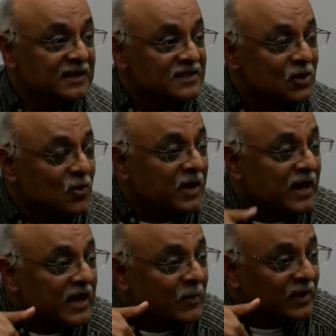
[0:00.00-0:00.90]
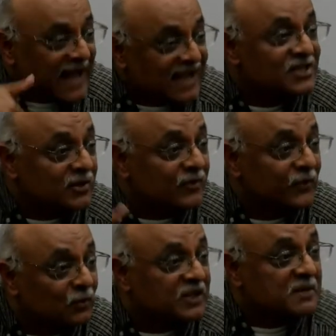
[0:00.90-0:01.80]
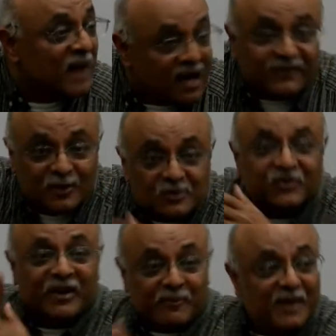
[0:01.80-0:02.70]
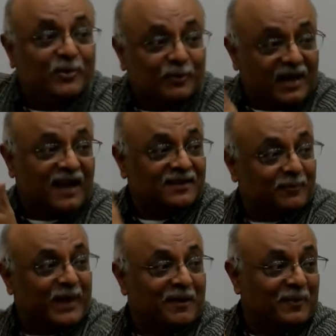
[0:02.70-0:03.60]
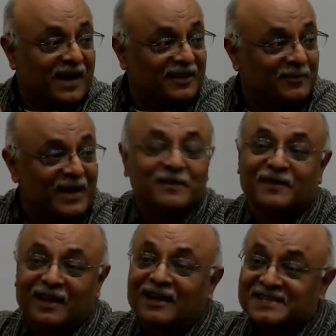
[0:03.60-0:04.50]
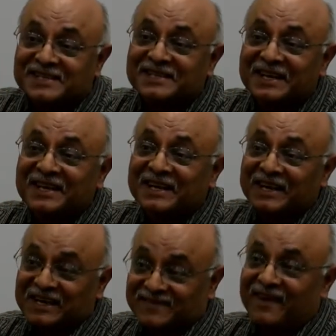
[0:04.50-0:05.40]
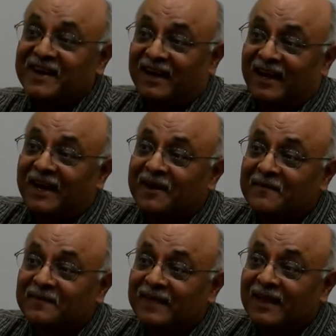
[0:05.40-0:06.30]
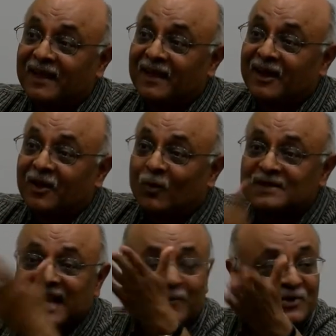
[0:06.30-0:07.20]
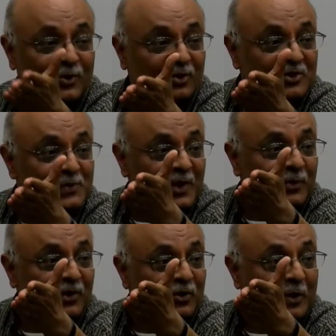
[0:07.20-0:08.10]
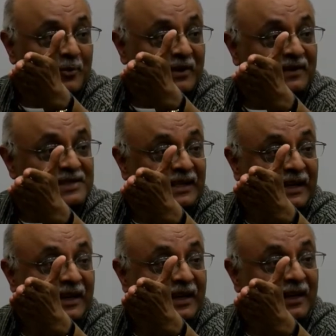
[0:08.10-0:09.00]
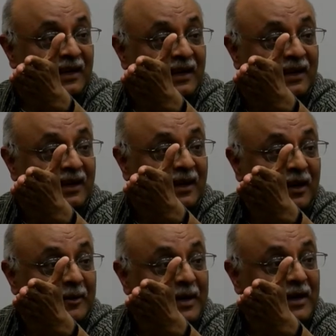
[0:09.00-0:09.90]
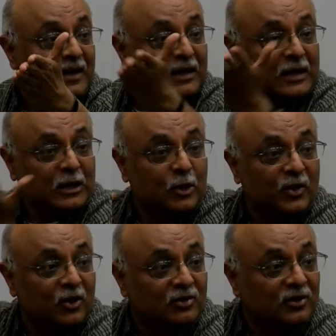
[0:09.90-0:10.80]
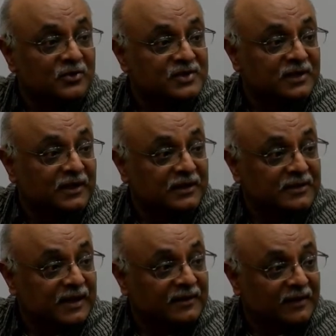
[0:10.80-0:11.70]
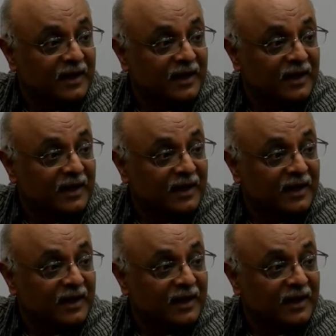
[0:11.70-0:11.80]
So with that sort of view, the demand for those three people behind the, behind the pane of glass is very high. What's happened to all those people who were previously uh, uh, uh gluing on those uh, things?